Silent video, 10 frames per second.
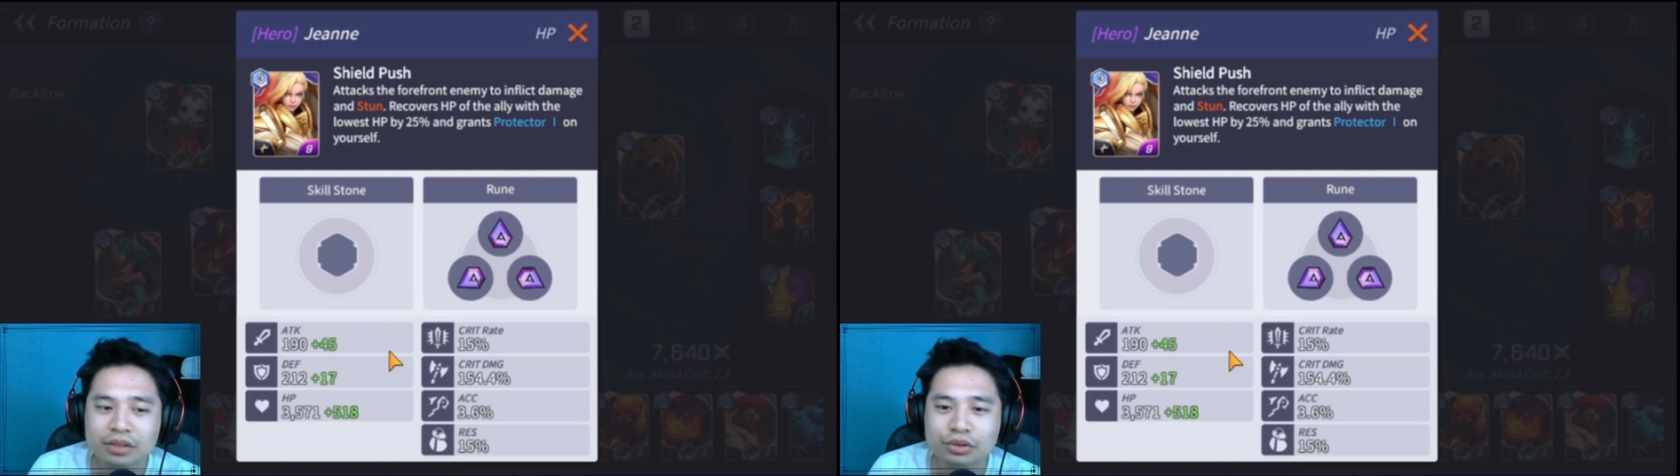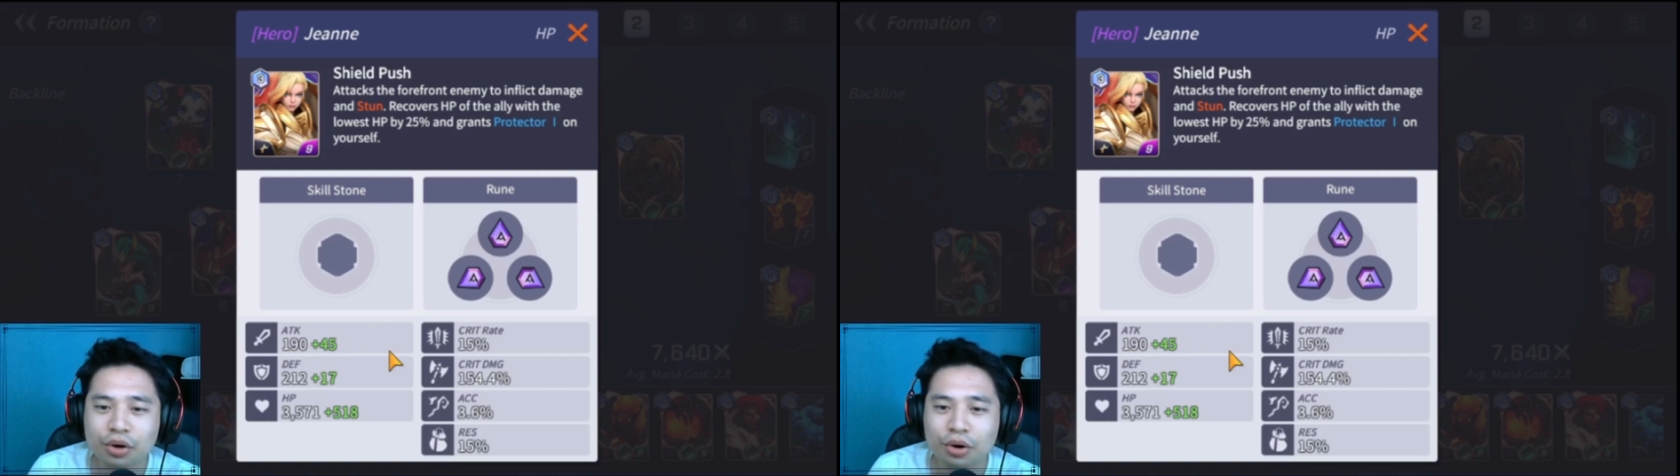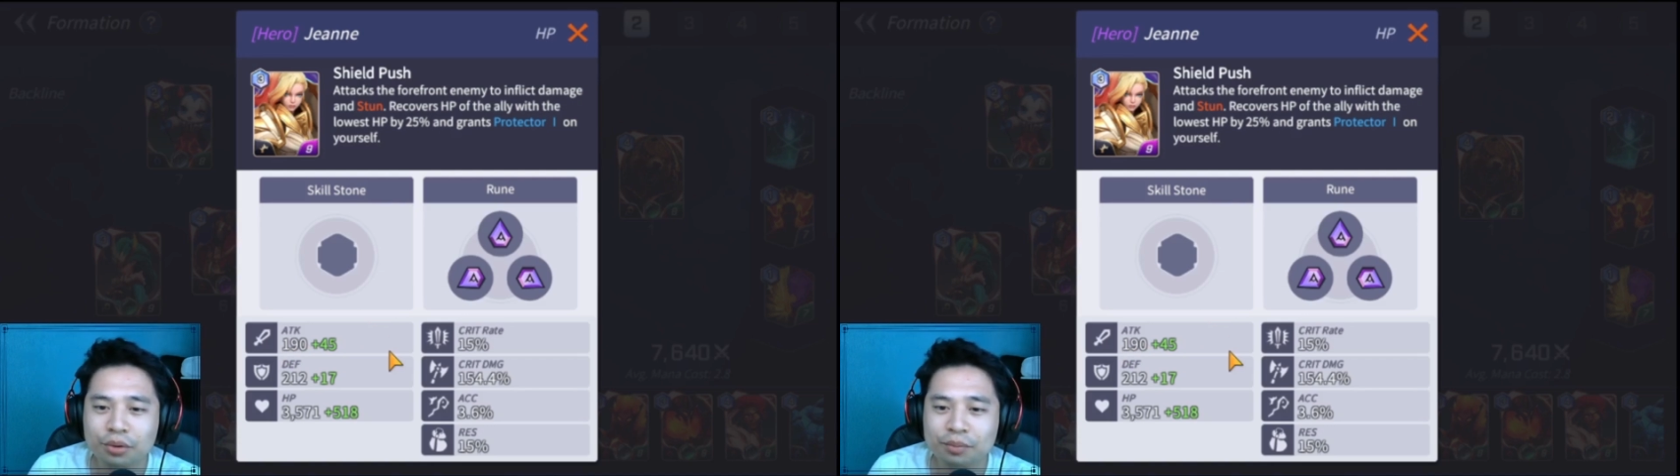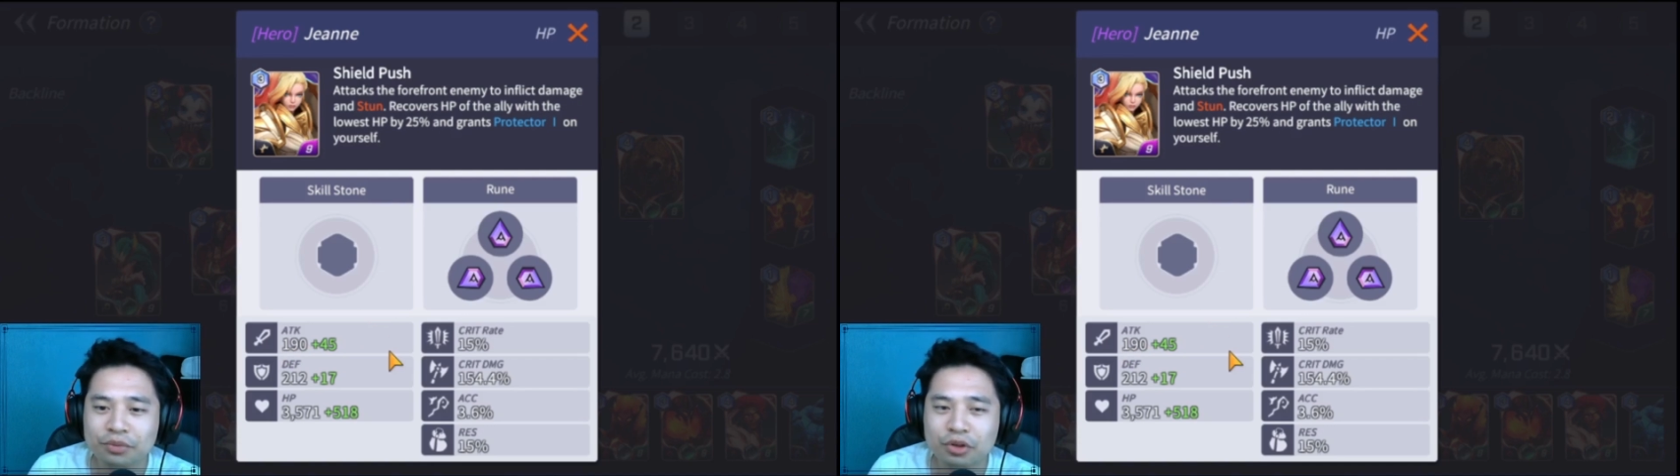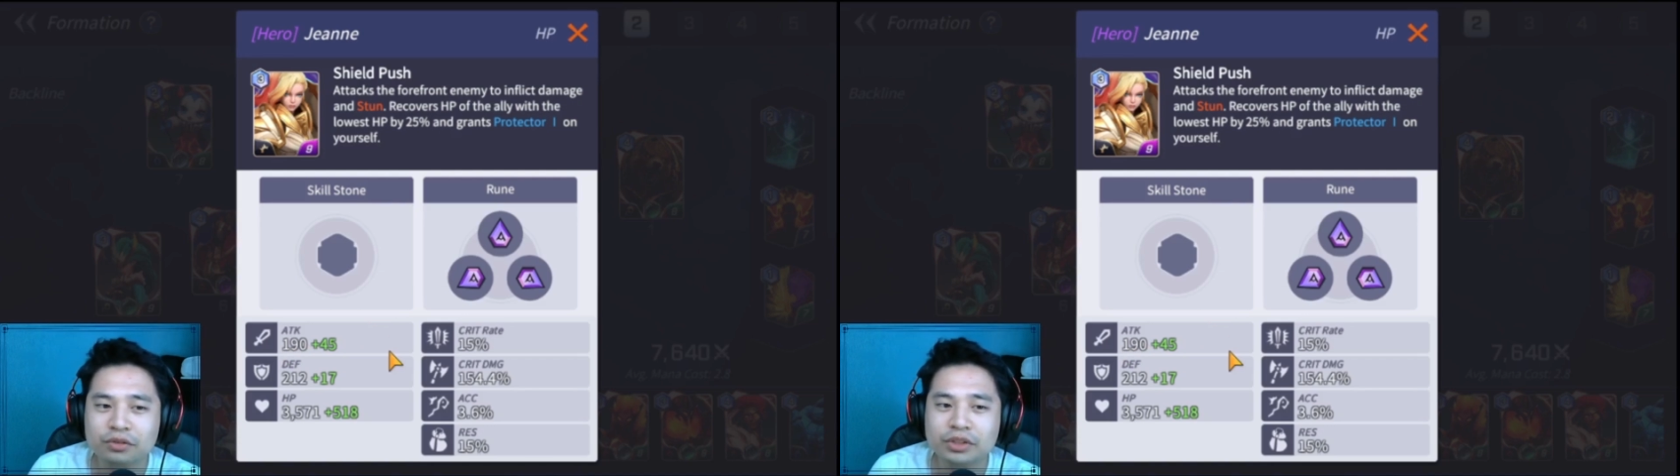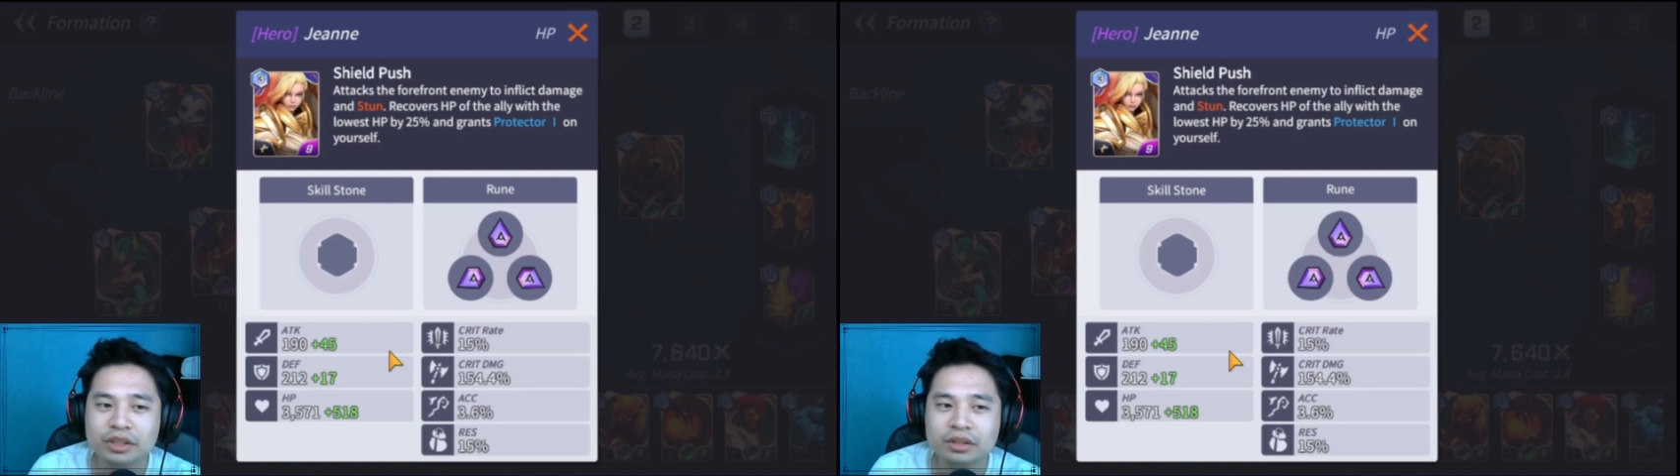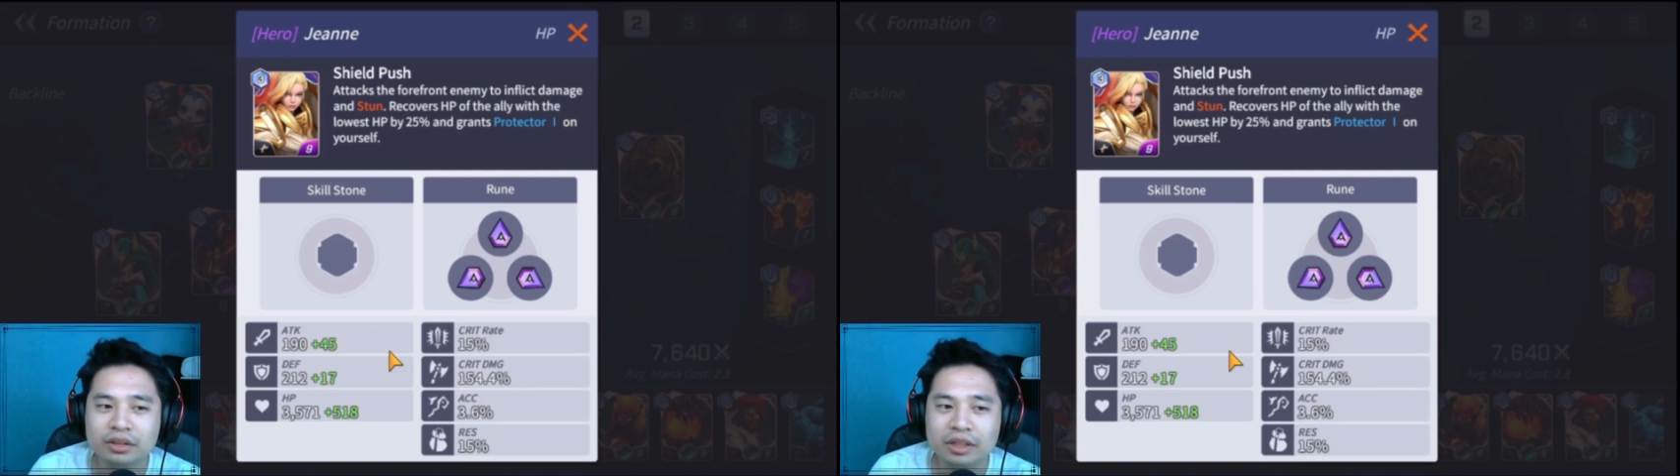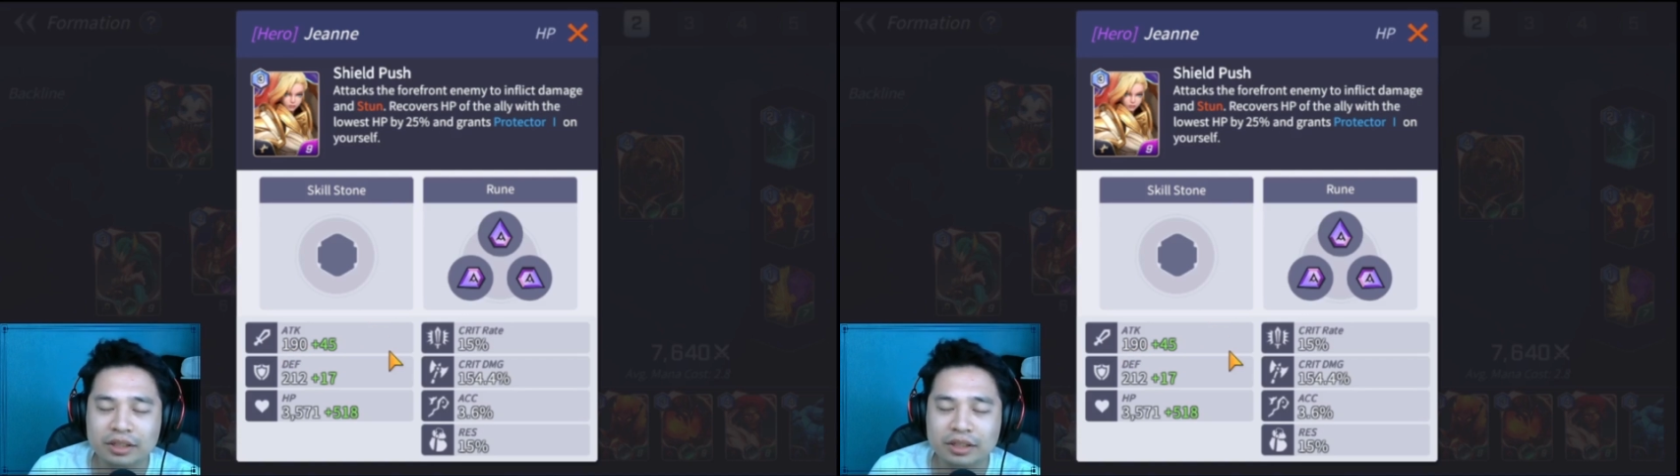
So with Jean,